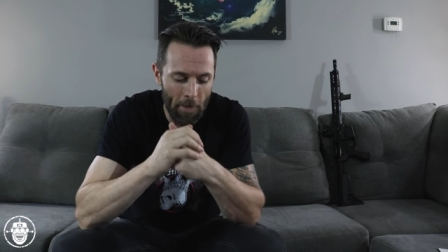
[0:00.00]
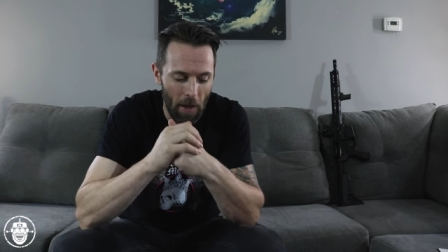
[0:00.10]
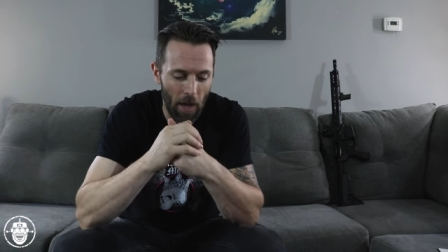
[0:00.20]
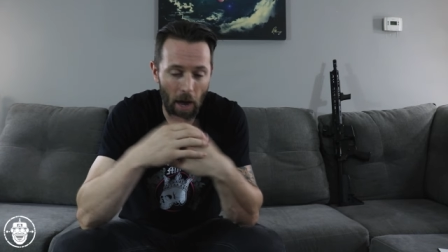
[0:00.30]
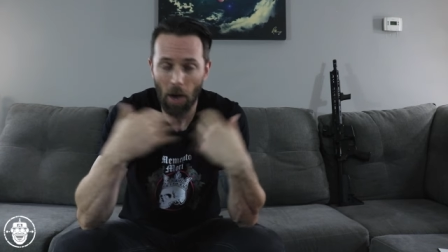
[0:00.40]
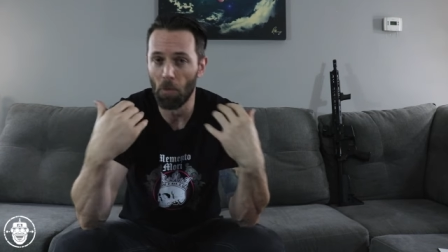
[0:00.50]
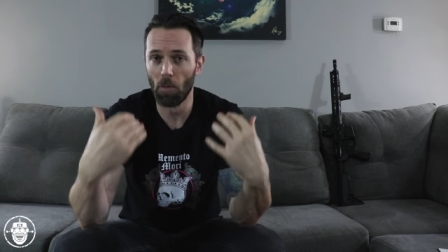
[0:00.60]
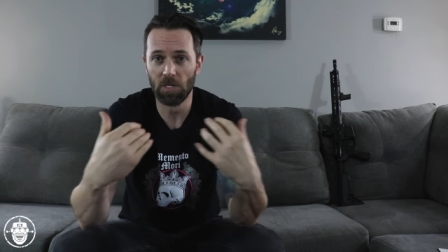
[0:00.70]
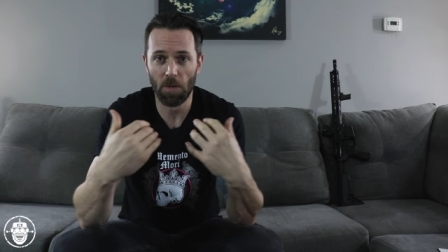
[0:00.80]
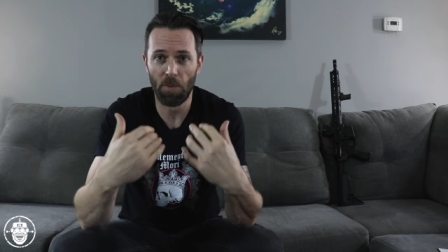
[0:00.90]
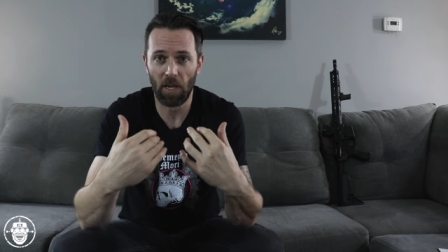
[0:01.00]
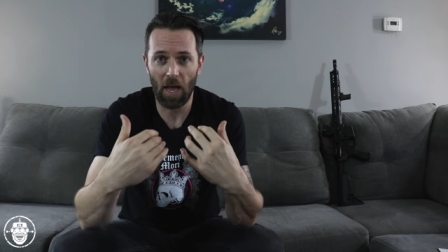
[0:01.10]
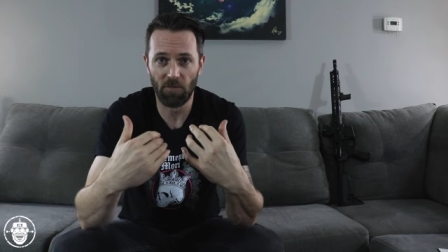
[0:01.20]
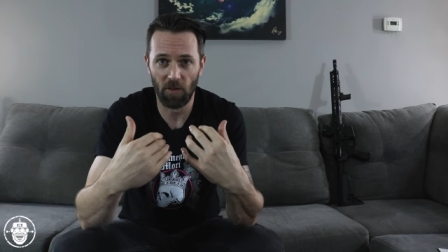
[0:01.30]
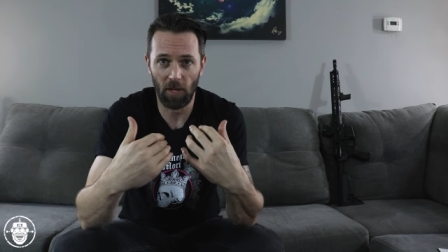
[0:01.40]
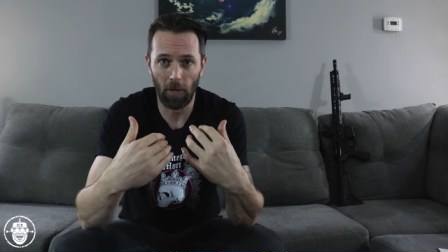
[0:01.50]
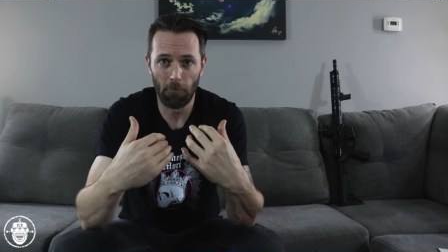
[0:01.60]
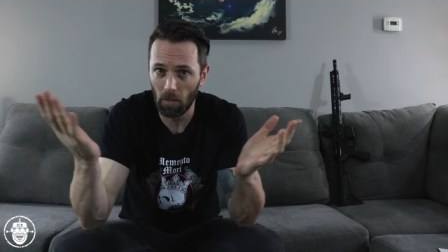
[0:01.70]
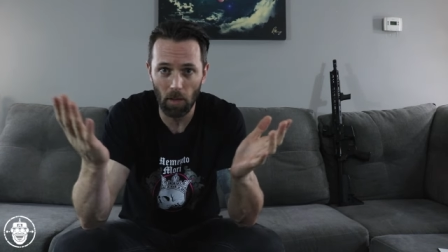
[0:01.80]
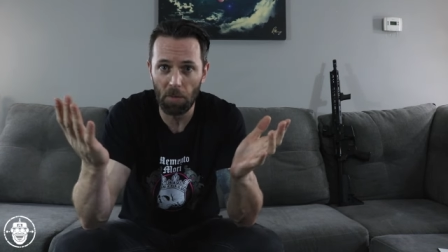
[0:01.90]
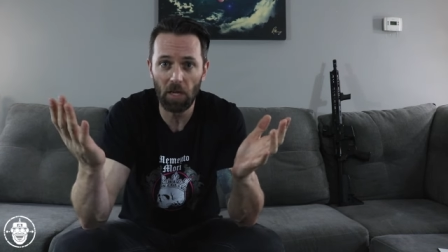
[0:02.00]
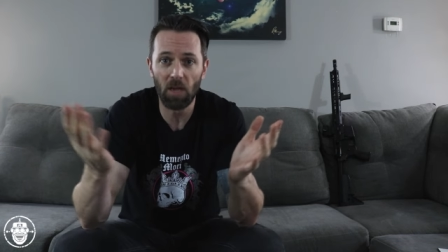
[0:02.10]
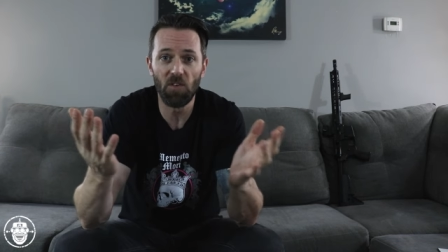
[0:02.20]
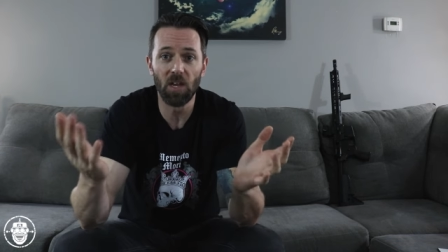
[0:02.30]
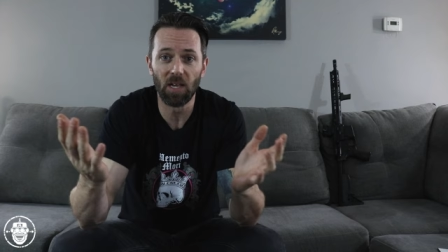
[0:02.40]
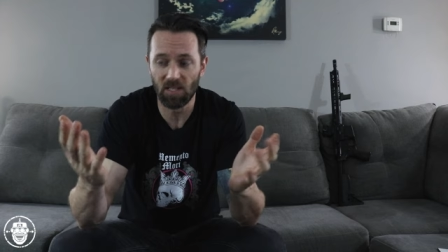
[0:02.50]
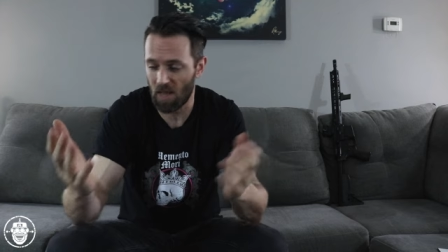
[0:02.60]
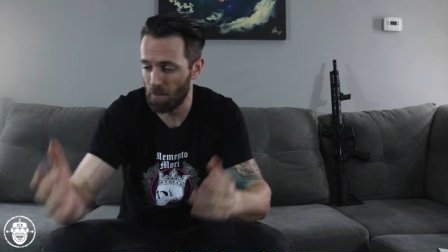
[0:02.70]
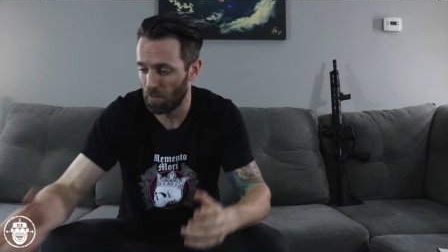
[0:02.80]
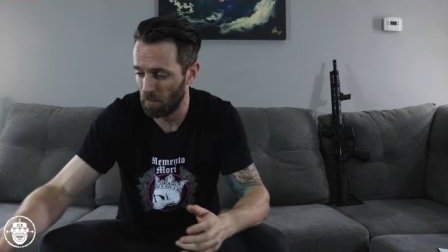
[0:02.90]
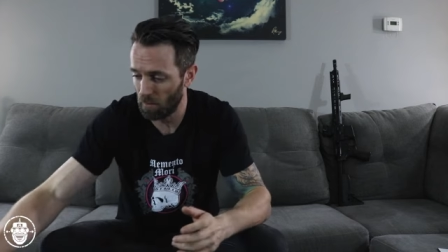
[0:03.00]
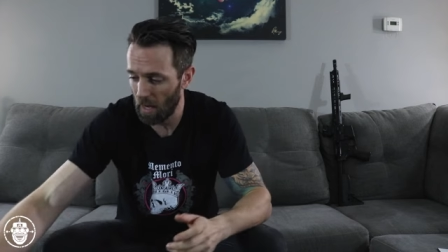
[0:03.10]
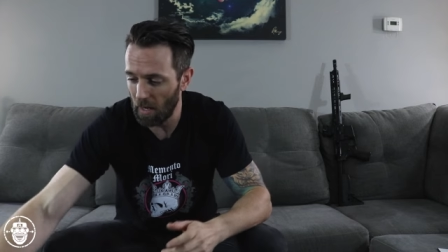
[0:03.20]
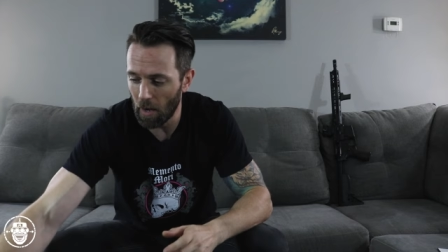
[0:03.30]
uh, I'm always a big advocate. Let me give you an example, okay?